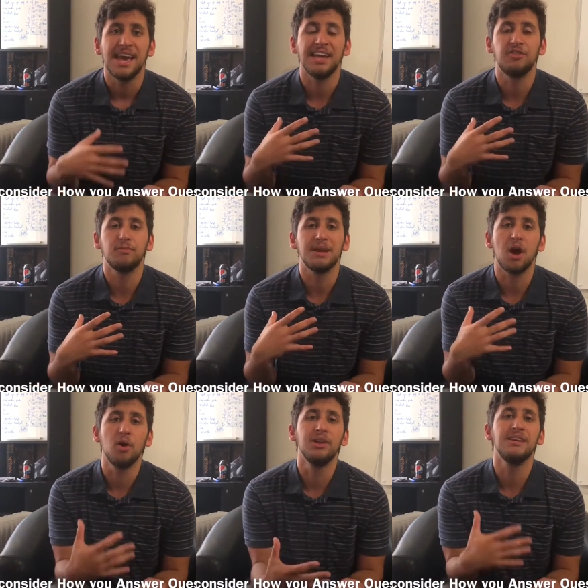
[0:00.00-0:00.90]
it should
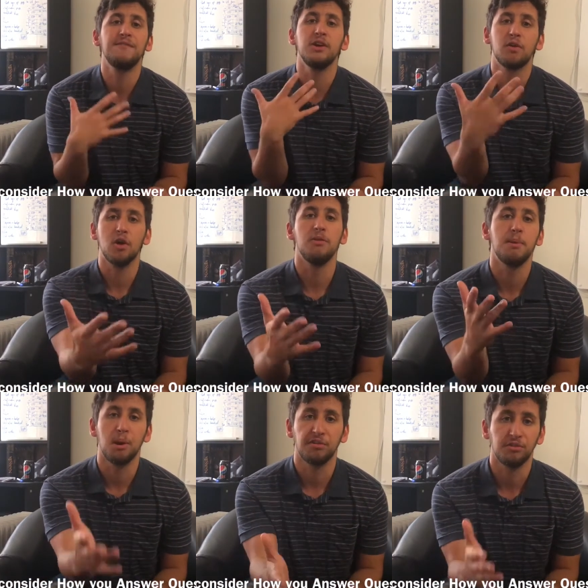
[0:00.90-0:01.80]
be only for your own
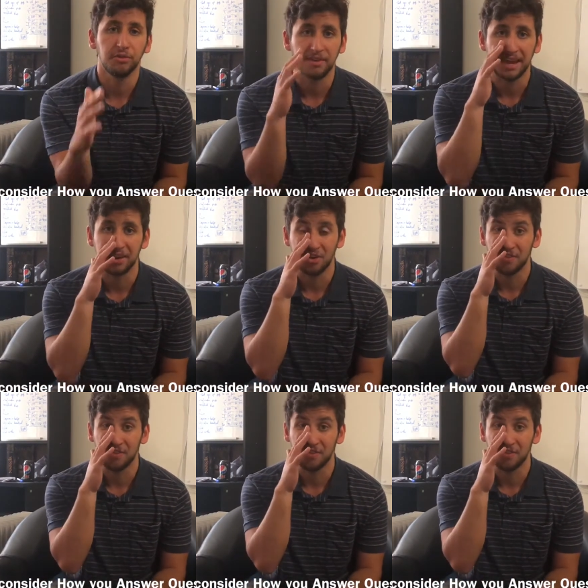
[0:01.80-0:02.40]
personal sake,